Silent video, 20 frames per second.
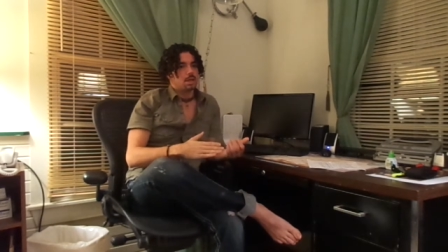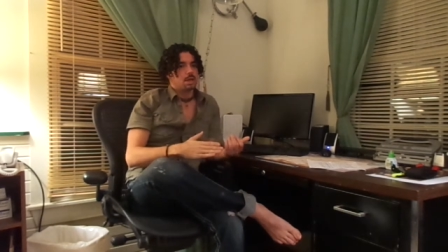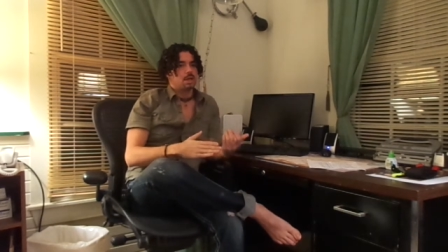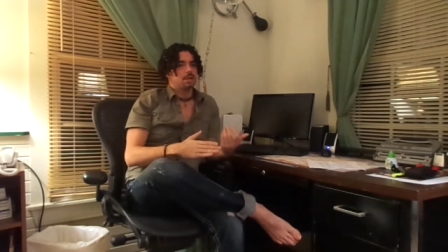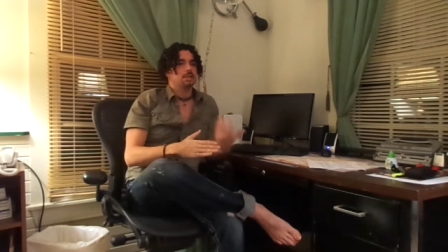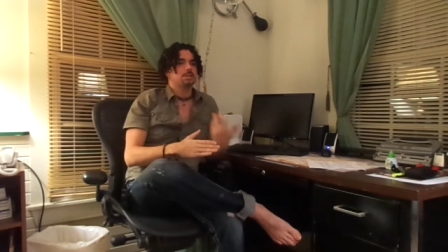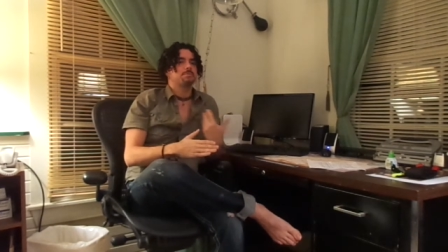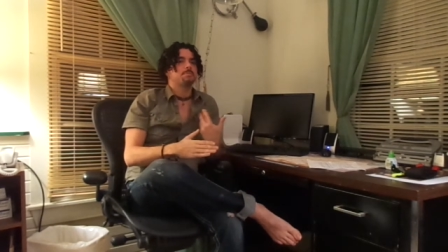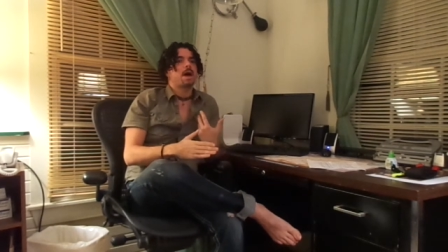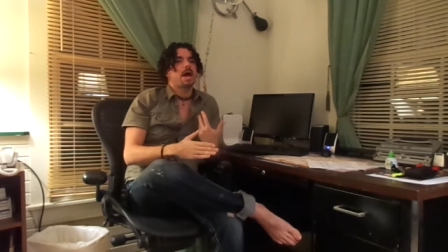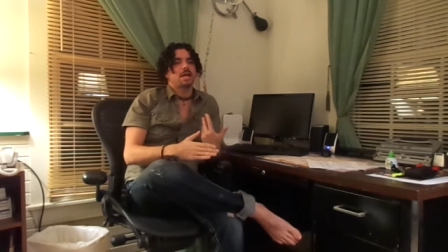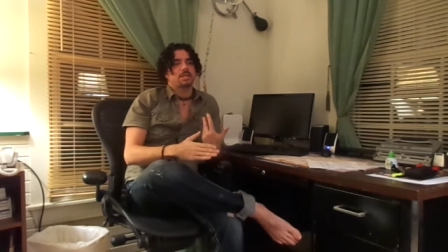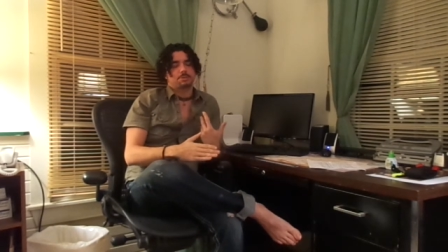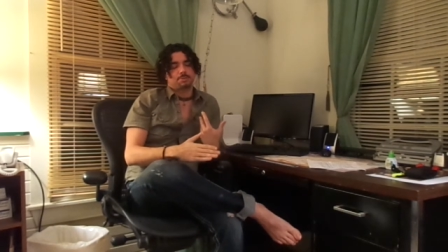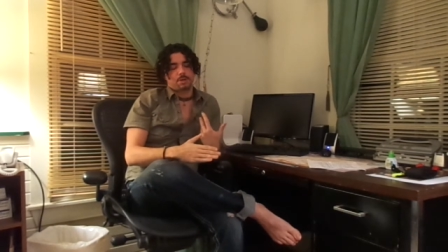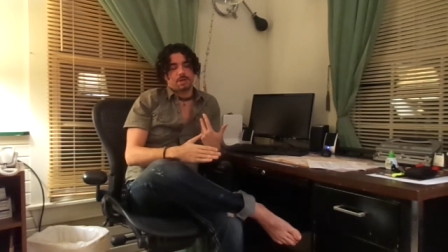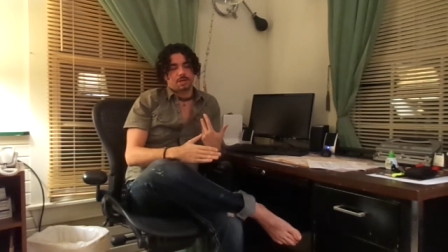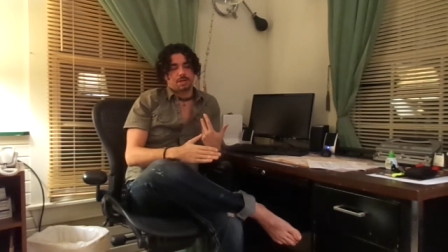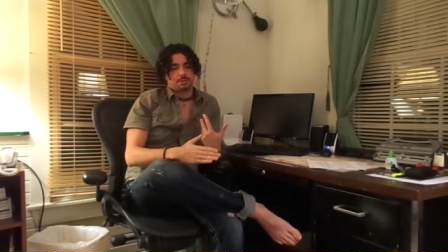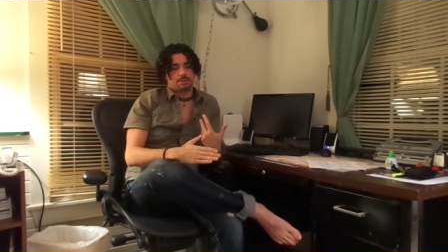at least my
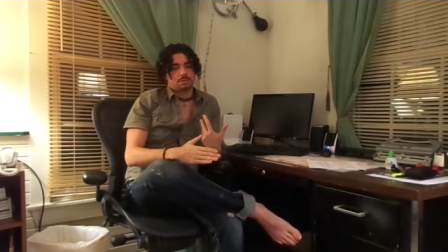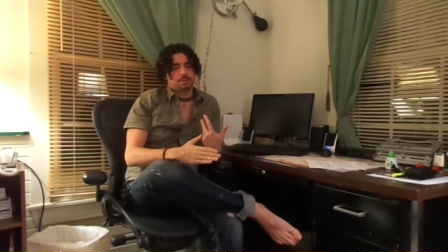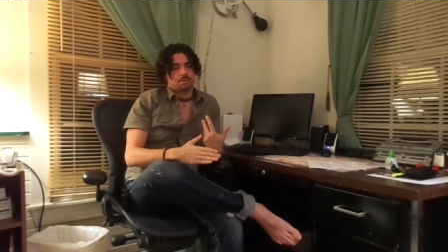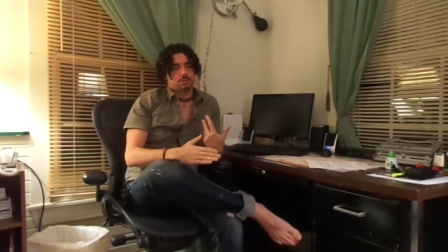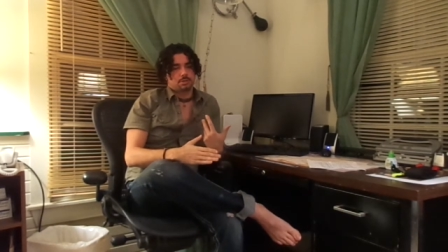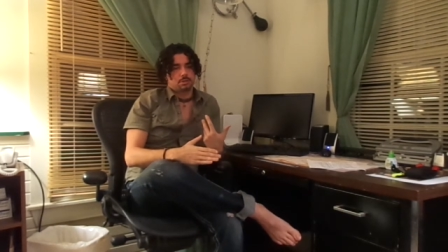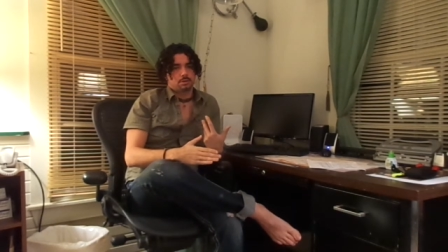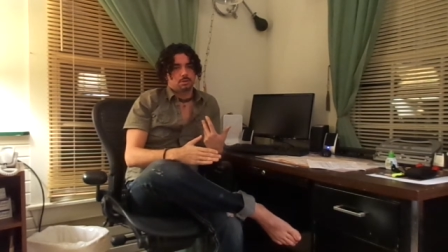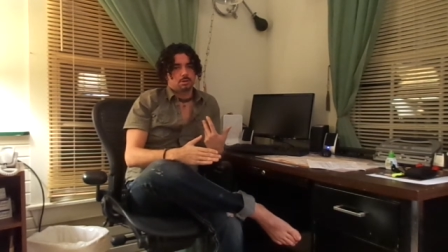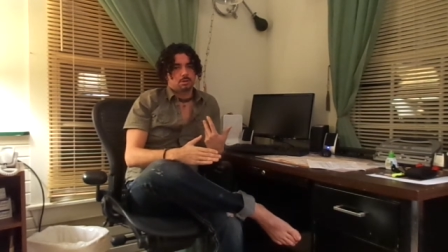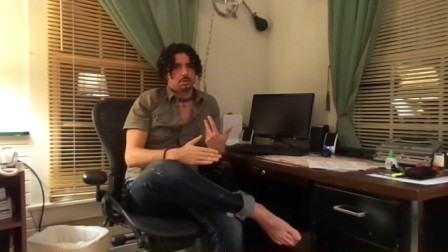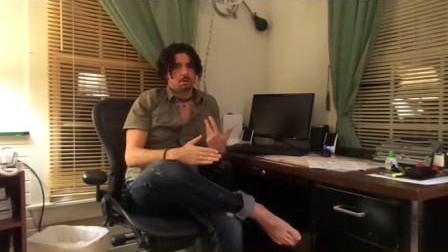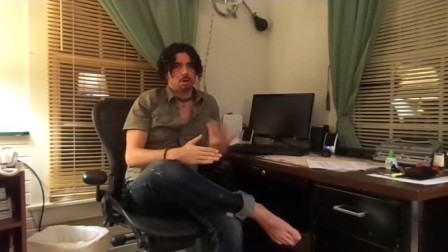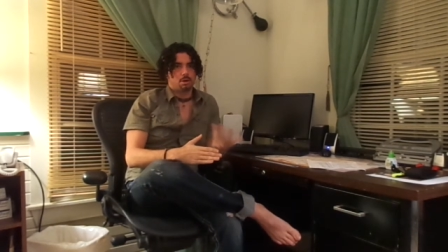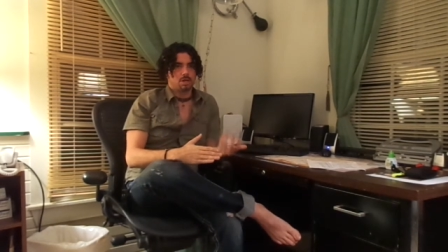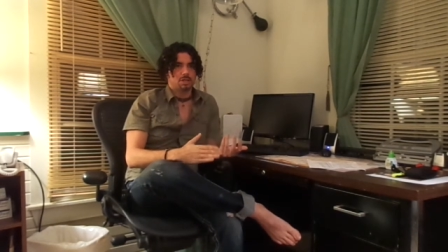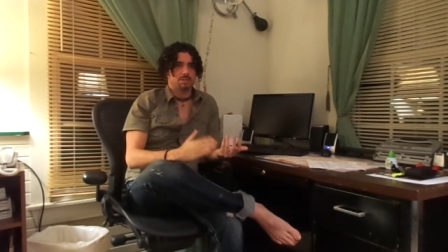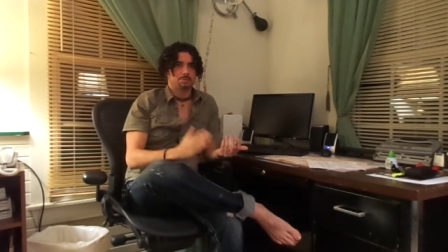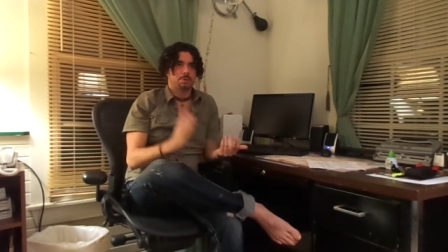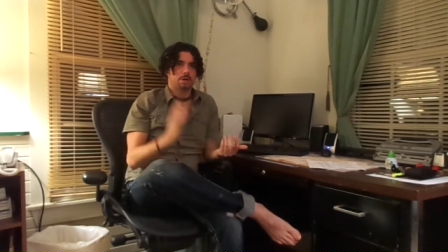experience, the
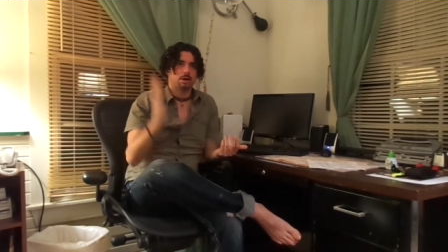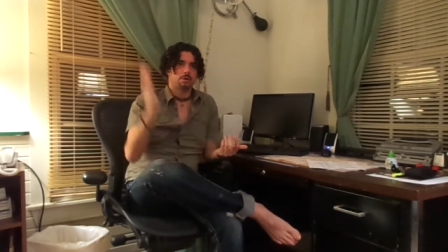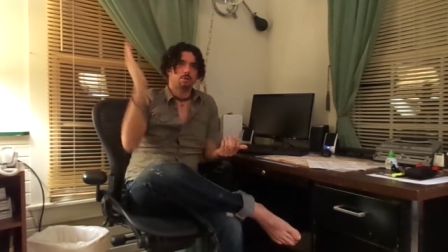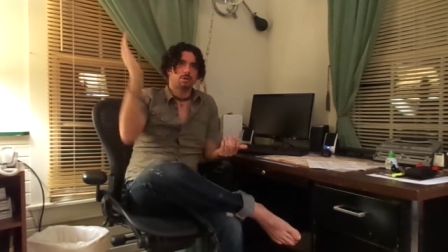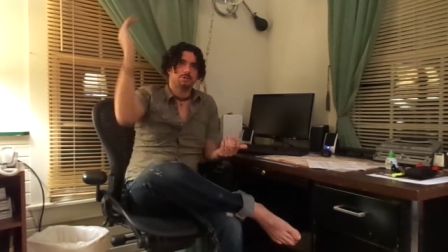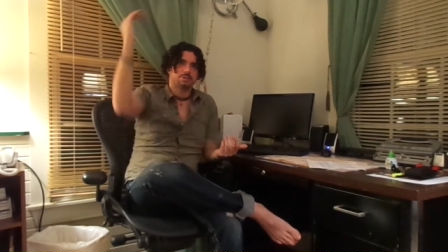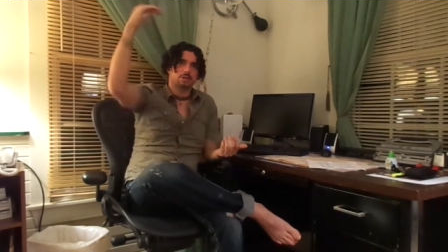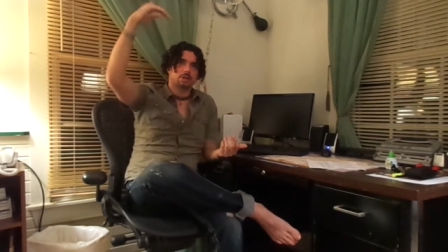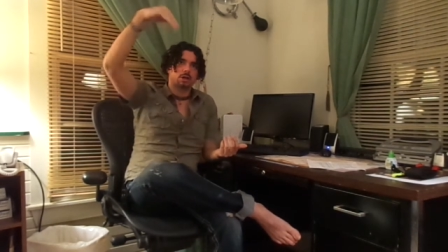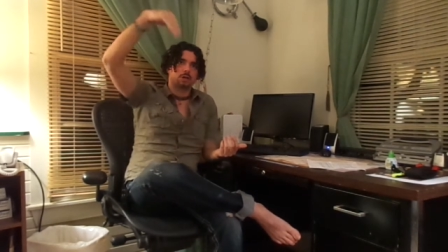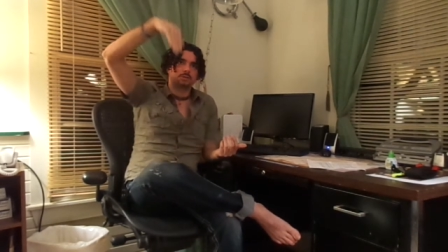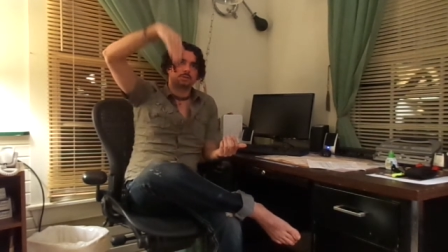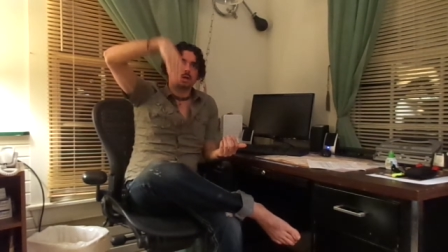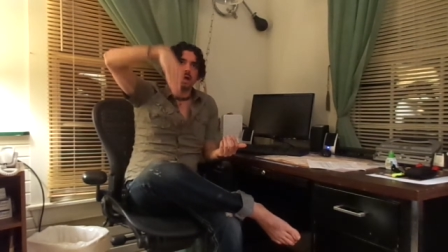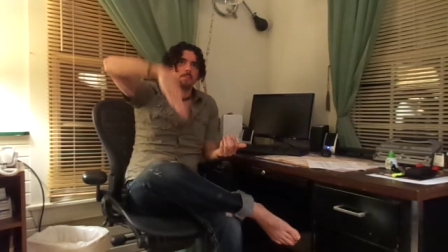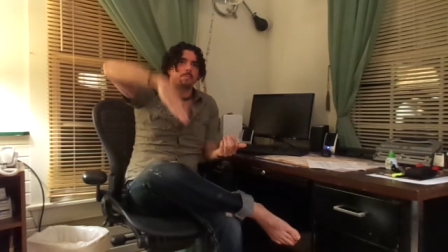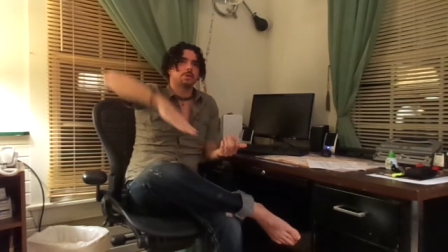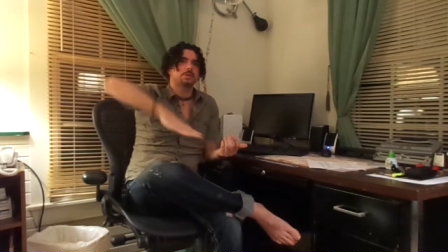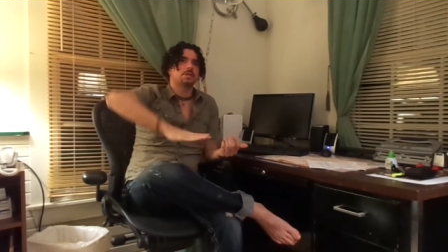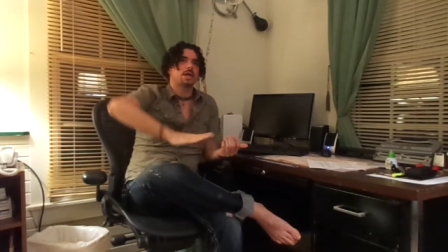Holy Spirit was it goes
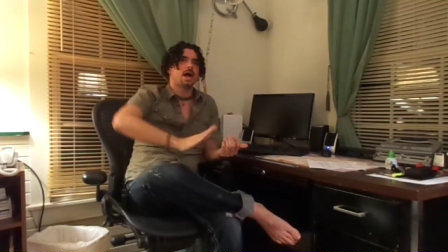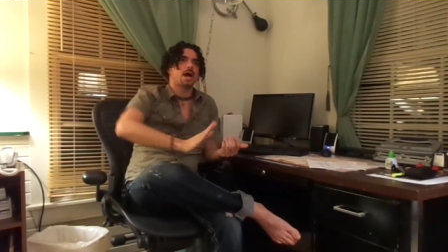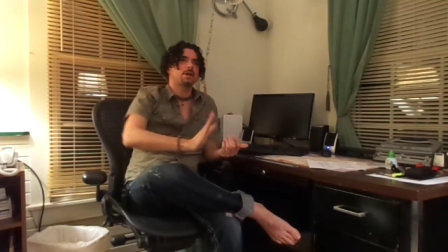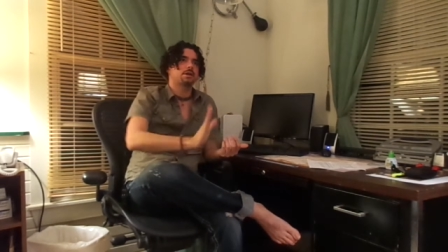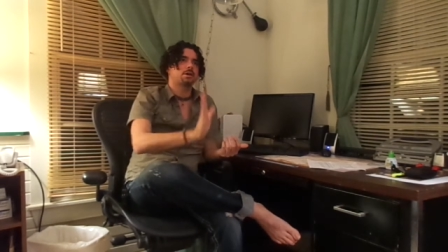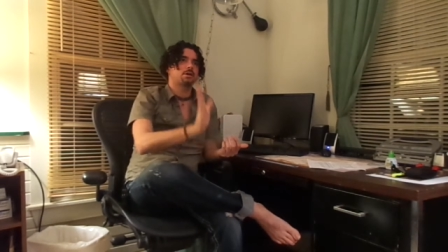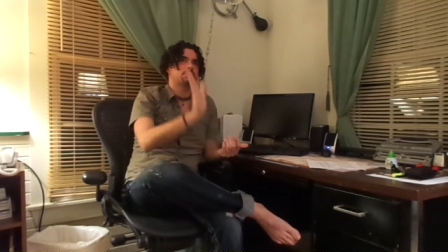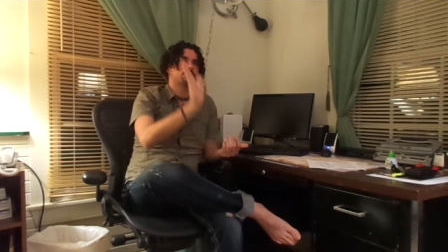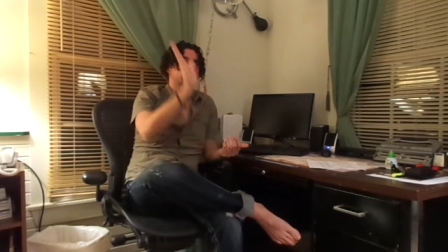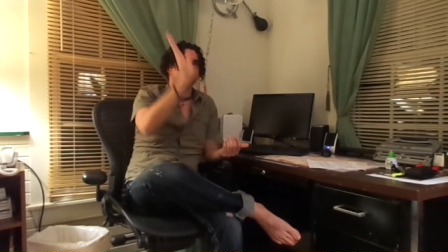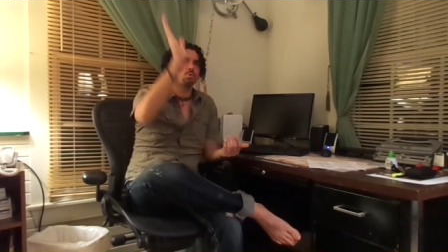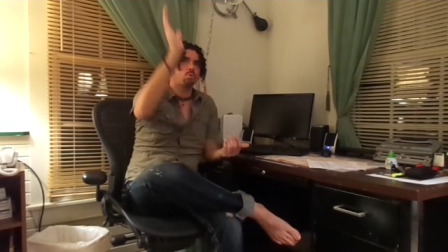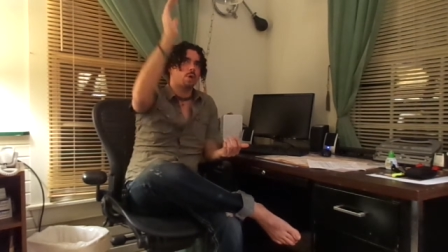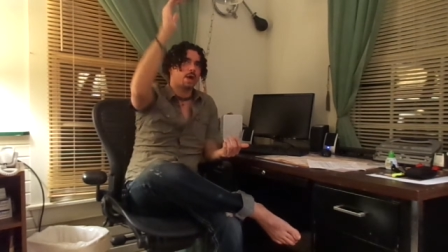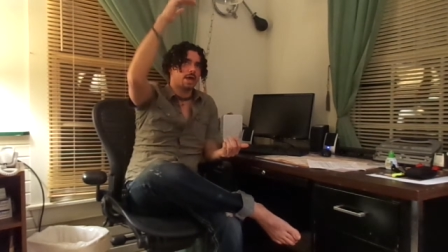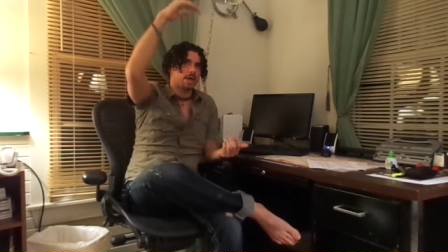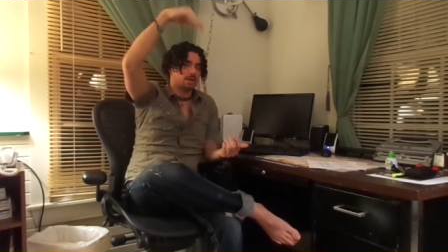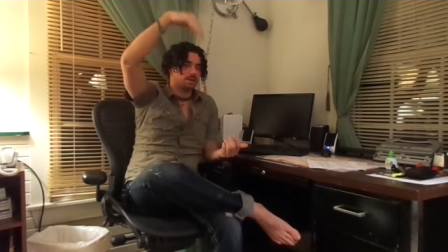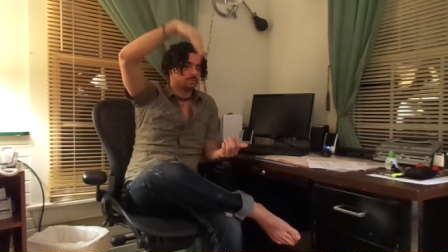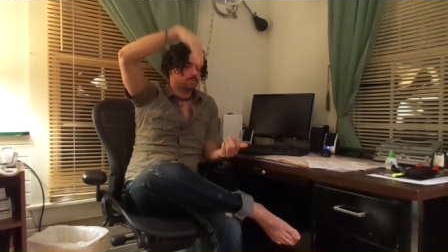up and down, it goes in
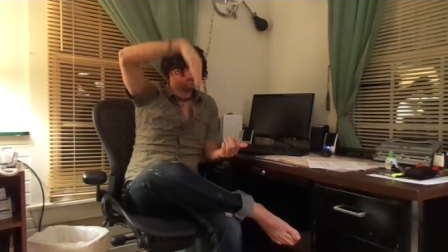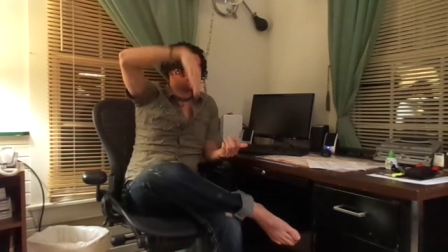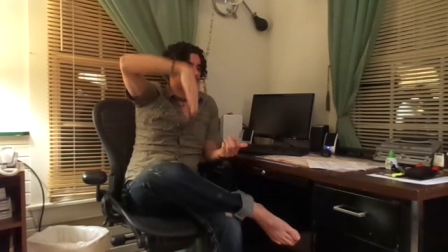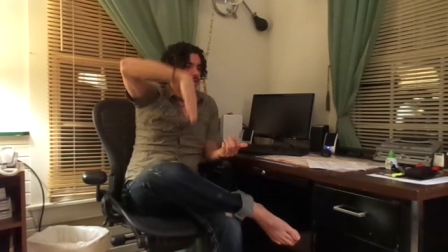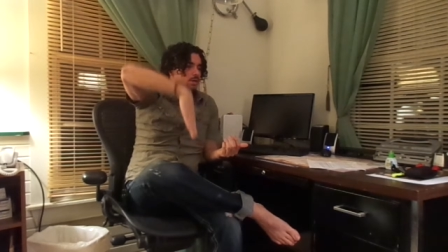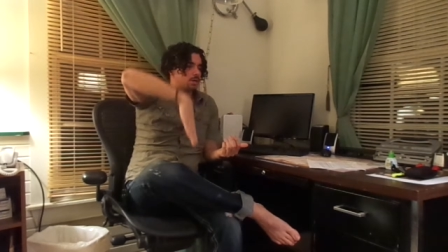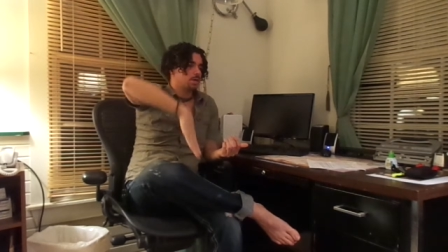waves.